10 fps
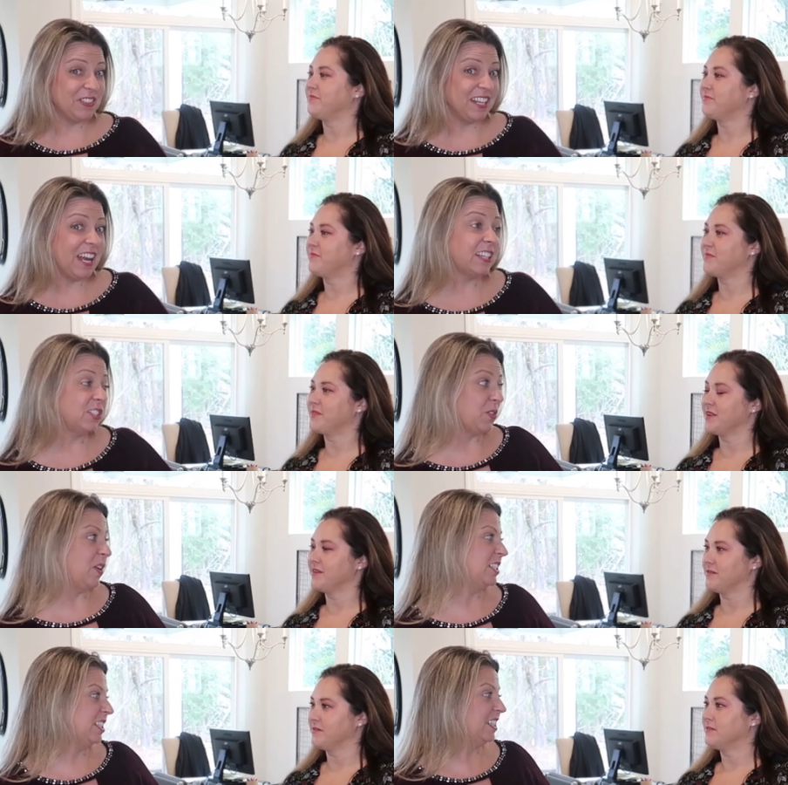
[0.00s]
Speaker 1: the next
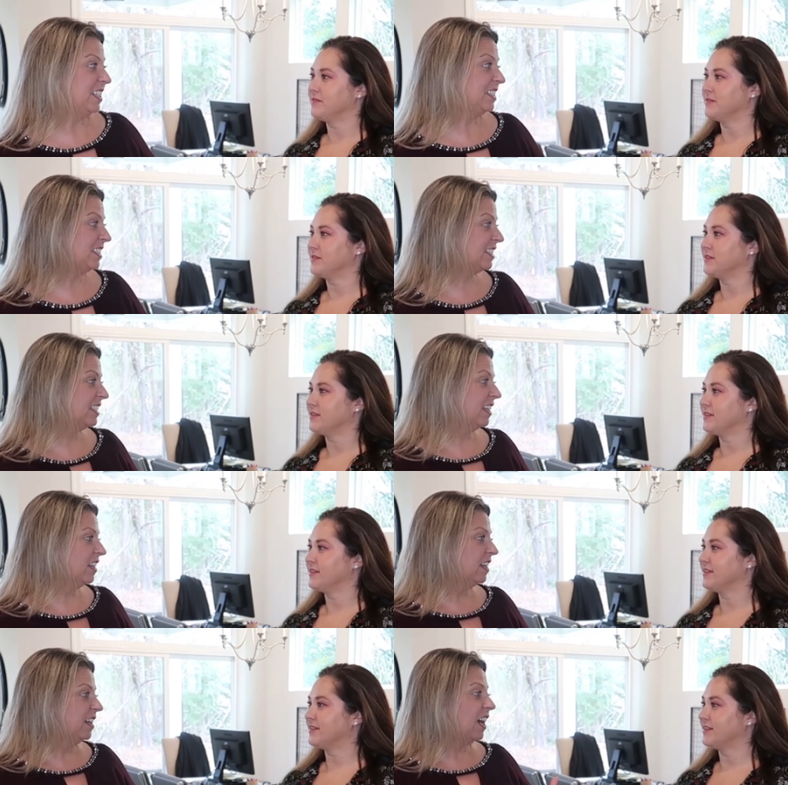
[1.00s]
question is
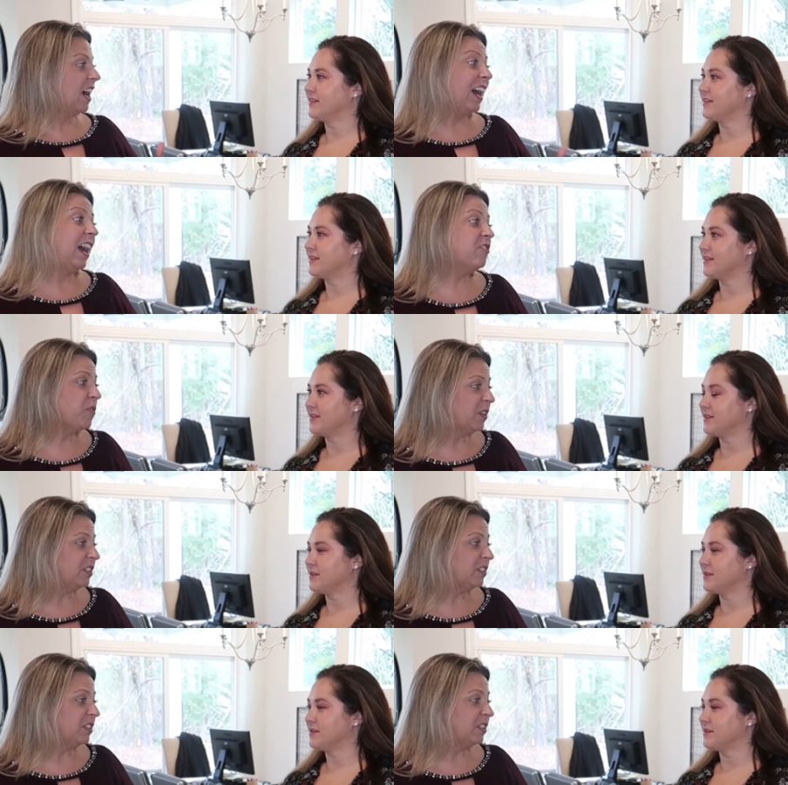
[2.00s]
I have a